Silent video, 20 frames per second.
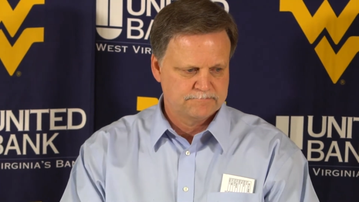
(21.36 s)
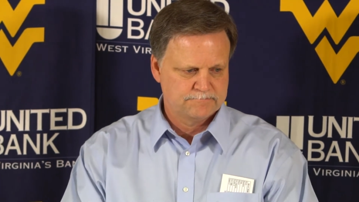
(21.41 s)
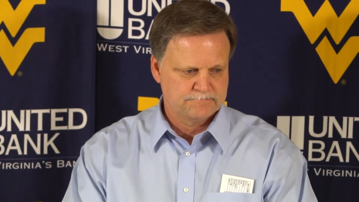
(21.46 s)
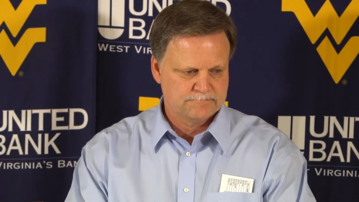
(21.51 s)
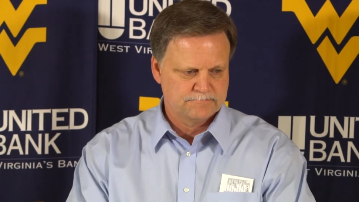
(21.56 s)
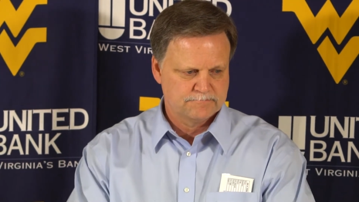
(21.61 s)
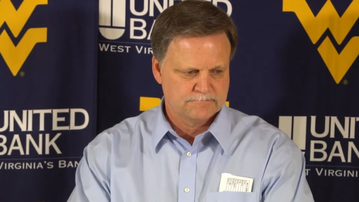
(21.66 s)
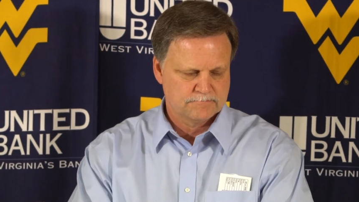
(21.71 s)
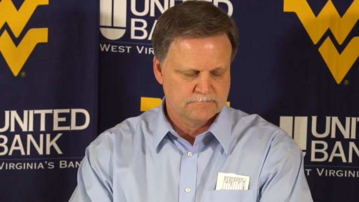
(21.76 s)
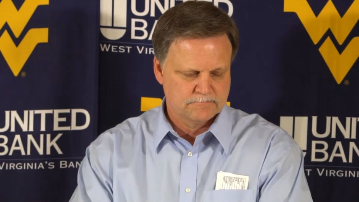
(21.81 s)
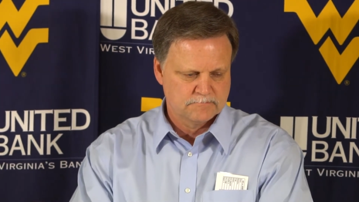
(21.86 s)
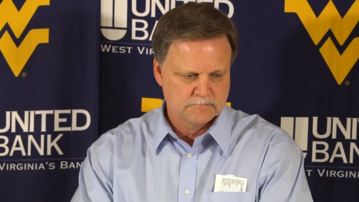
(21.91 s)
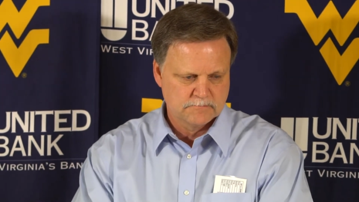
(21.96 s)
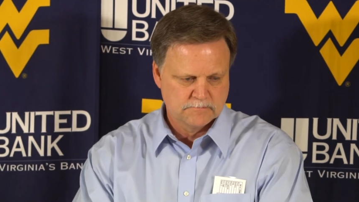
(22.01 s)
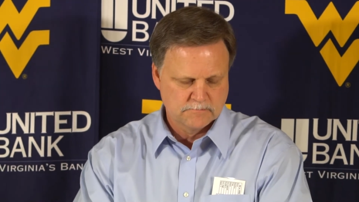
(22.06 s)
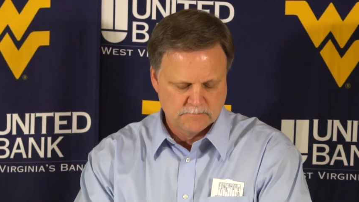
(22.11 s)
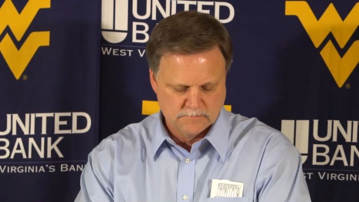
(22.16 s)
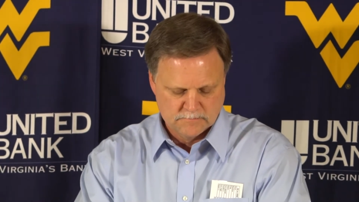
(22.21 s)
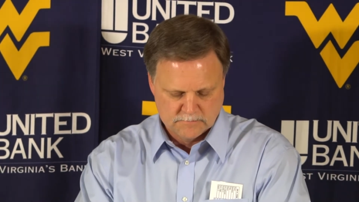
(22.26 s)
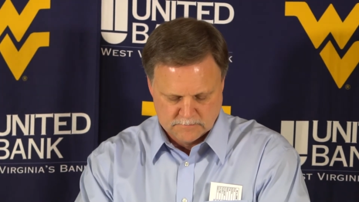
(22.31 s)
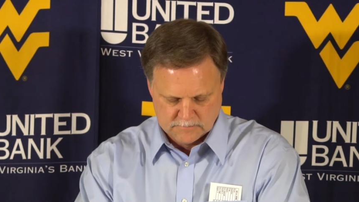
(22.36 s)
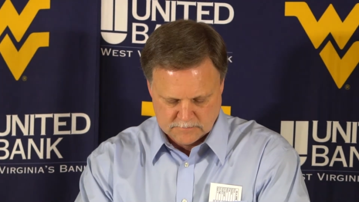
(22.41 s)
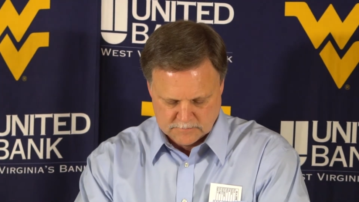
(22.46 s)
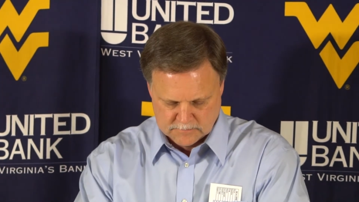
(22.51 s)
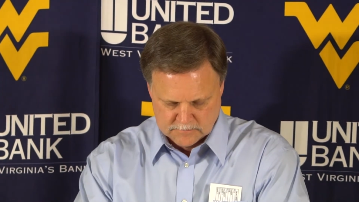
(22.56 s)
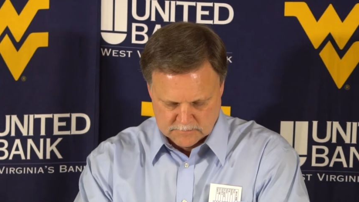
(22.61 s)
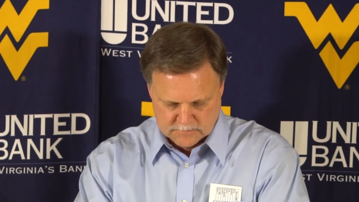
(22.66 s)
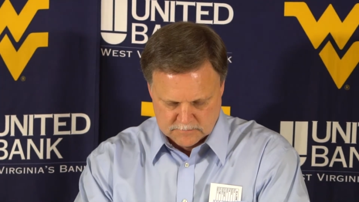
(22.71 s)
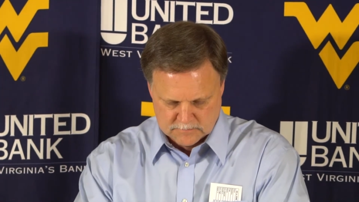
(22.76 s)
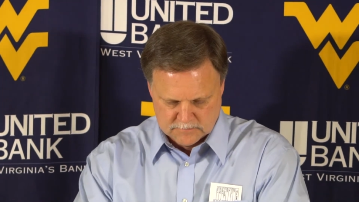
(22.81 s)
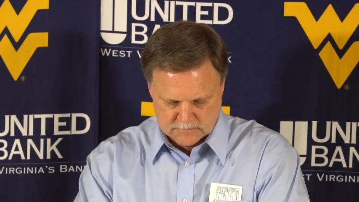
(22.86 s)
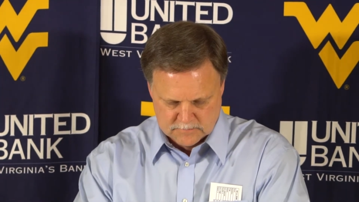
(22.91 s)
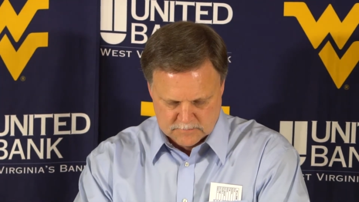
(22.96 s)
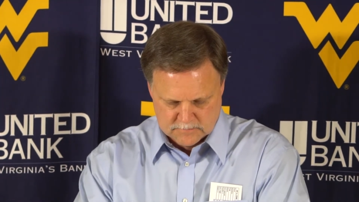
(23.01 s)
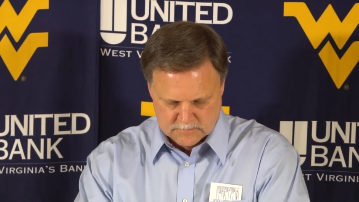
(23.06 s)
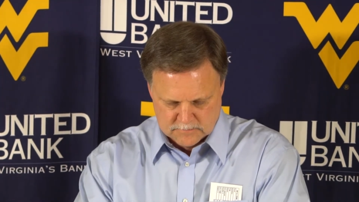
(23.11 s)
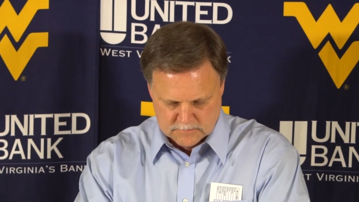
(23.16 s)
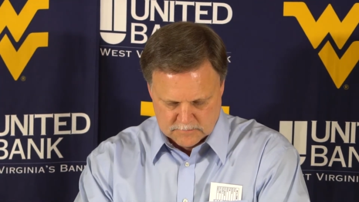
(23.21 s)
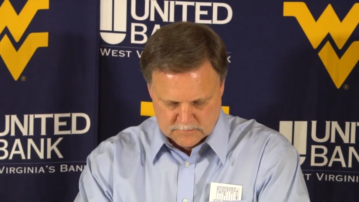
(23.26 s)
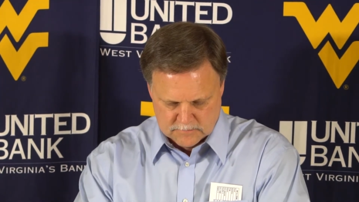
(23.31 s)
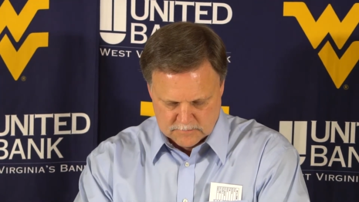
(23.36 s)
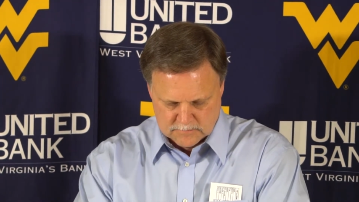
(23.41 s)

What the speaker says: [no speech]